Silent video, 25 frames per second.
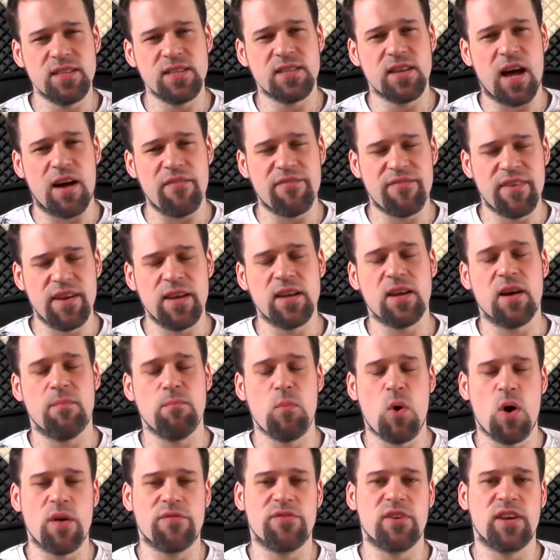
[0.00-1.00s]
This is, I think,
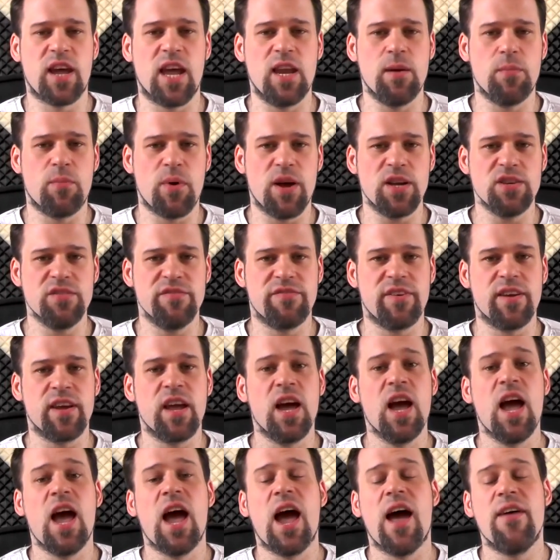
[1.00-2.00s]
more of the calibration
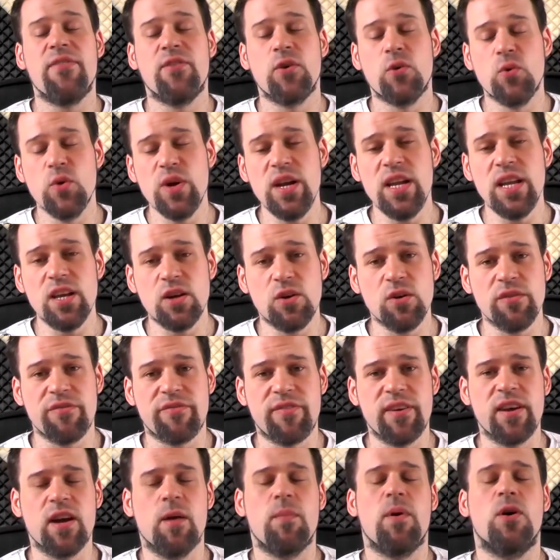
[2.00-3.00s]
thing. And the really good
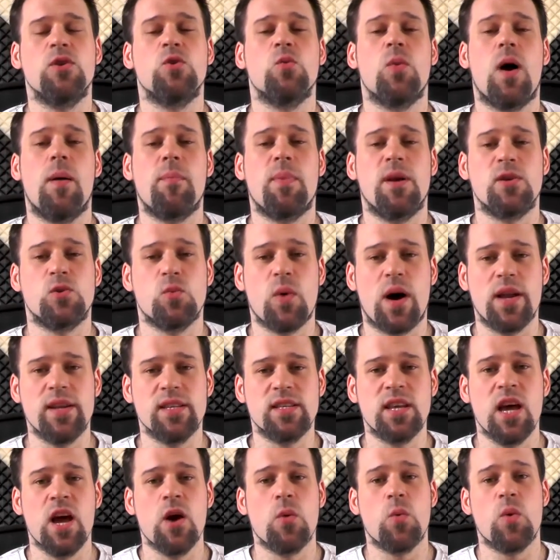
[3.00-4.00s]
thing about the OnePlus
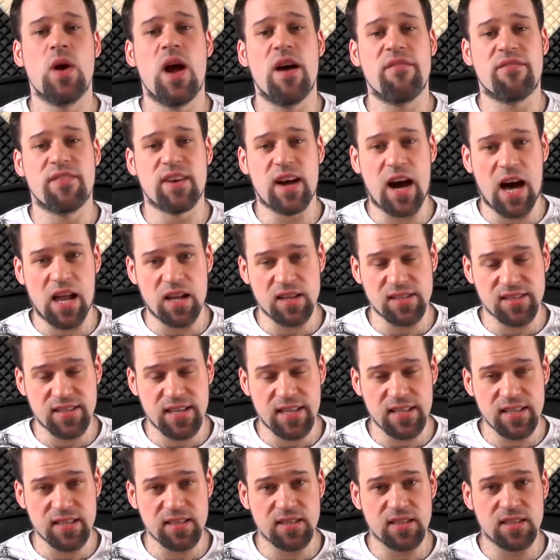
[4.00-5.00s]
One is we have color
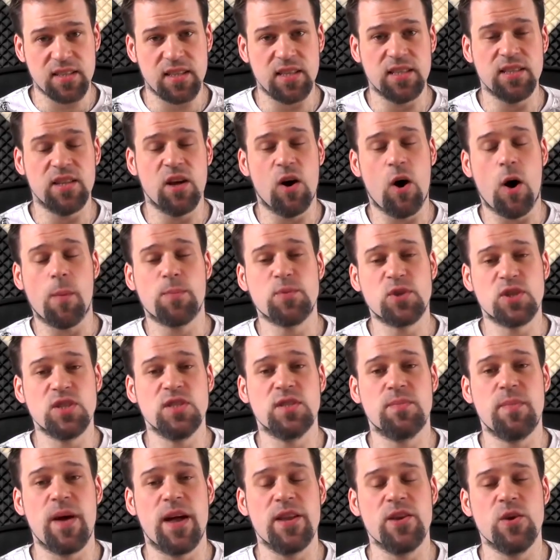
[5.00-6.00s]
settings in the
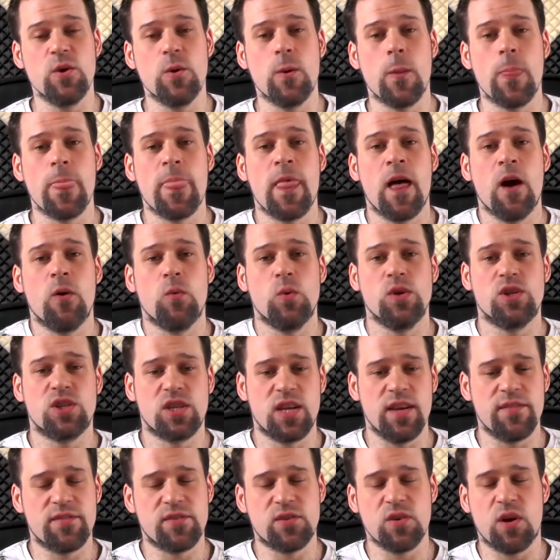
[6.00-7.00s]
options menu
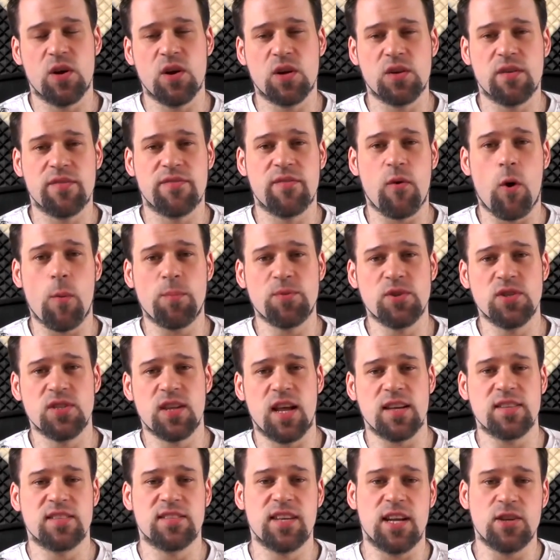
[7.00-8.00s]
which gives you a lot of
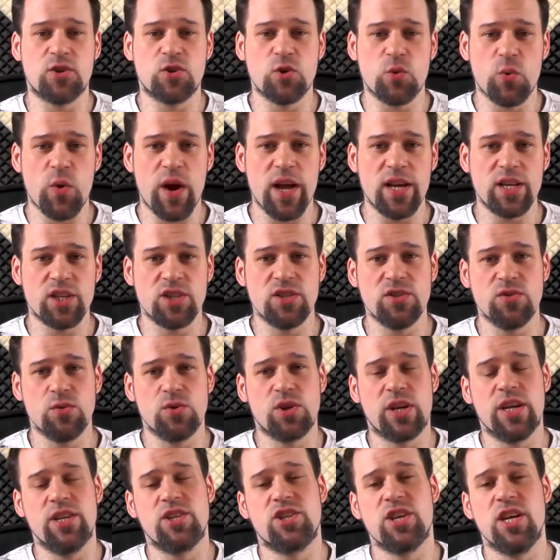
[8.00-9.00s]
options like saturation,
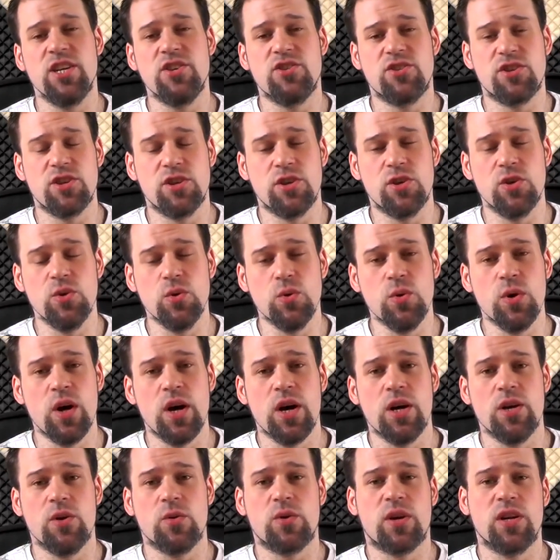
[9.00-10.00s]
you can change the
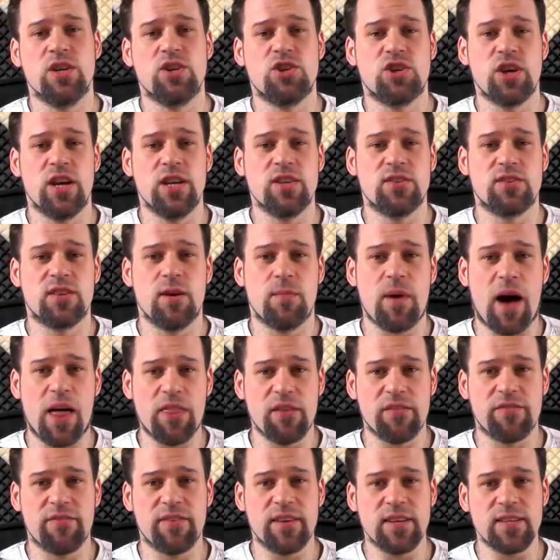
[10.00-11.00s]
hue, you can change some
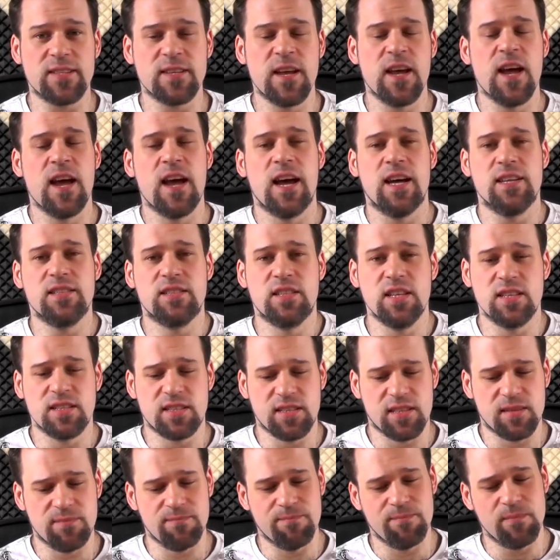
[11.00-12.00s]
other things. And
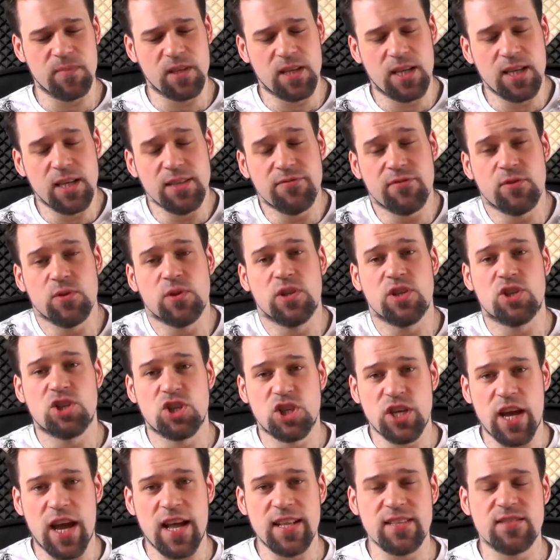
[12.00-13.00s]
this gives you the
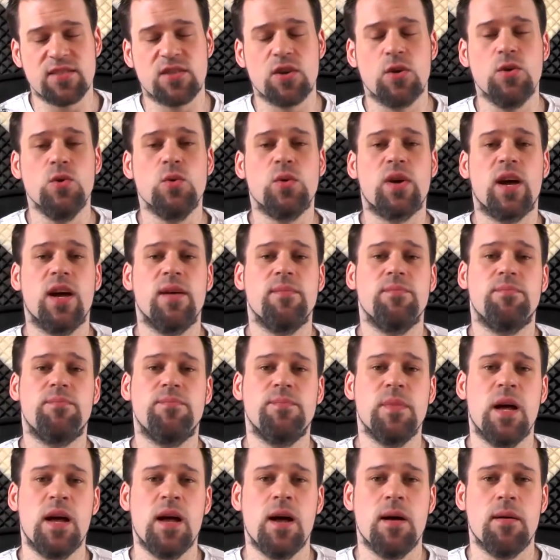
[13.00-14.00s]
chance so you
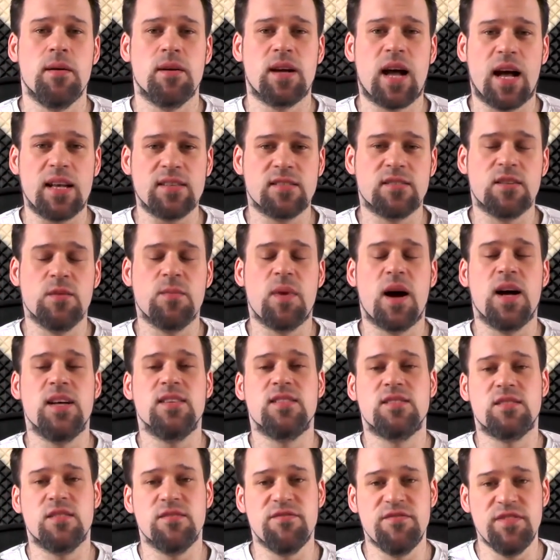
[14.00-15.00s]
can
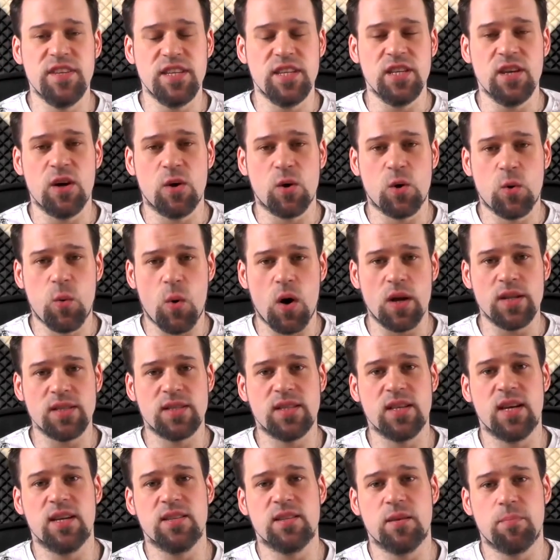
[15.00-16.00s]
customize the video
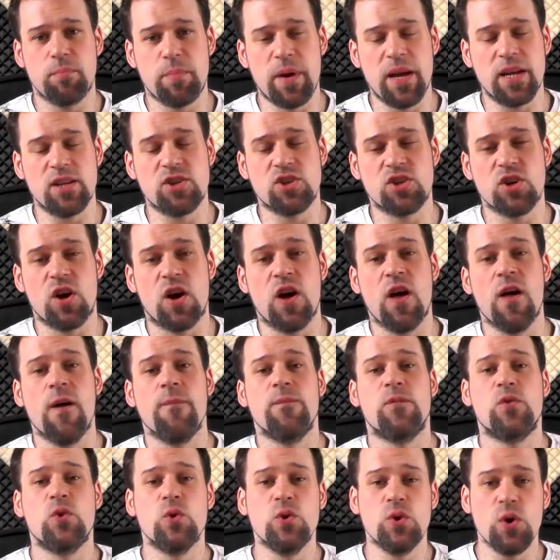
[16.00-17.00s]
quality and the picture
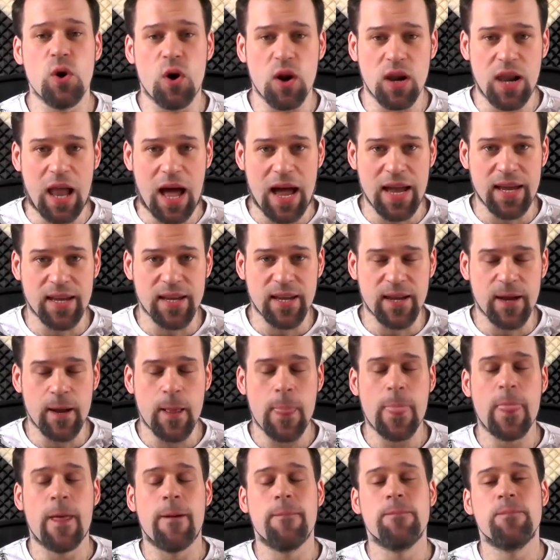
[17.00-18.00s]
to your
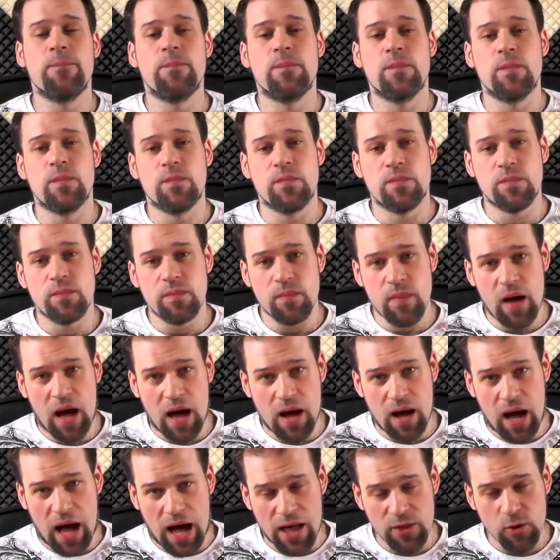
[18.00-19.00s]
liking.
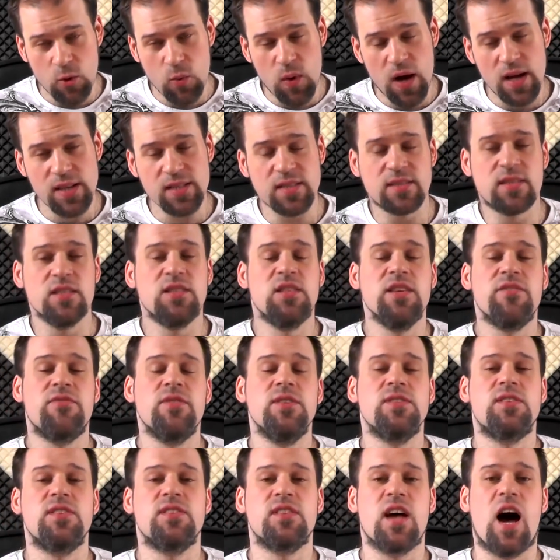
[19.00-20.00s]
Otherwise, the
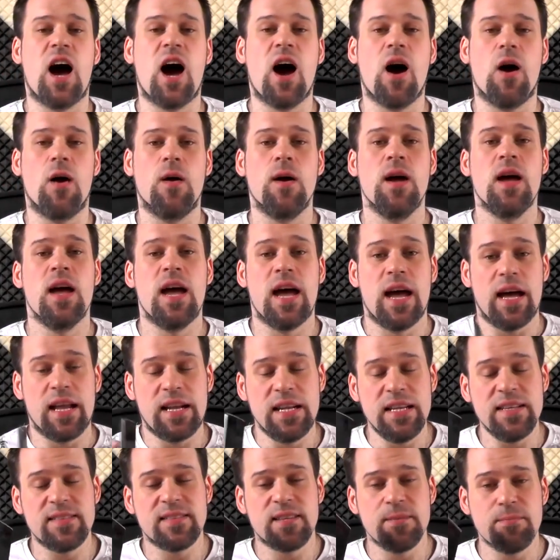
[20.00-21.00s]
differences are,
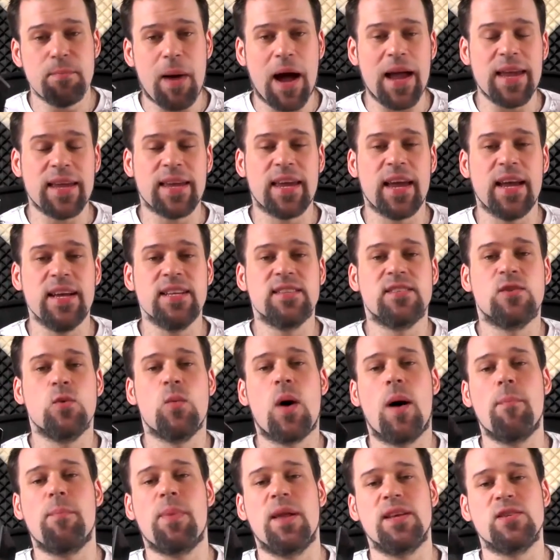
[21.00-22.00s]
at least in my case,
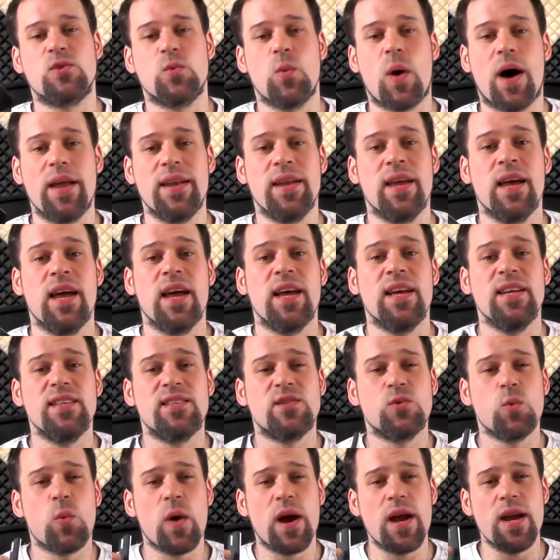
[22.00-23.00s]
the OnePlus One
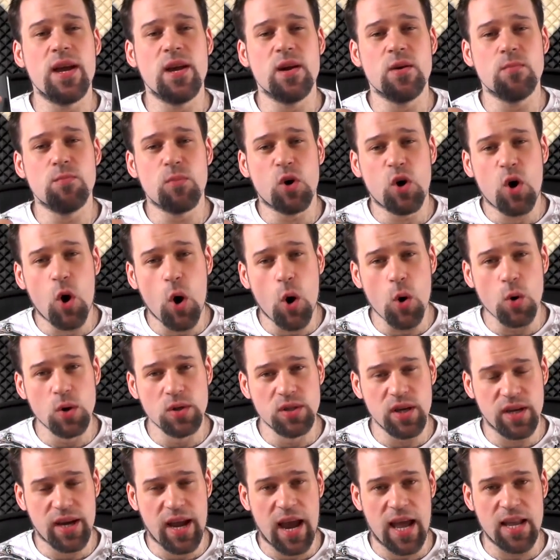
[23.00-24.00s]
is way
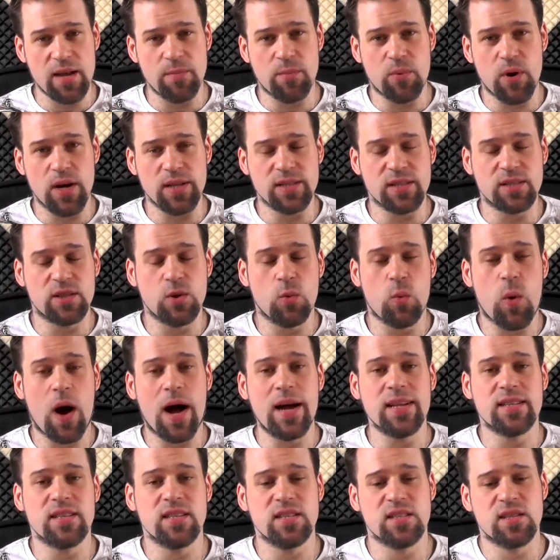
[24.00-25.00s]
colder calibrated. The
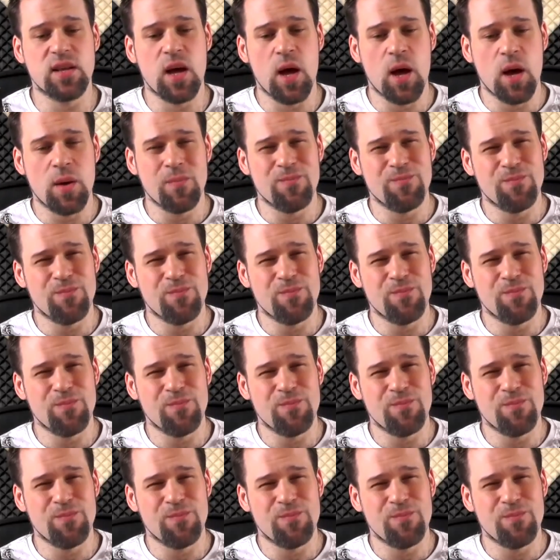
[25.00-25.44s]
white is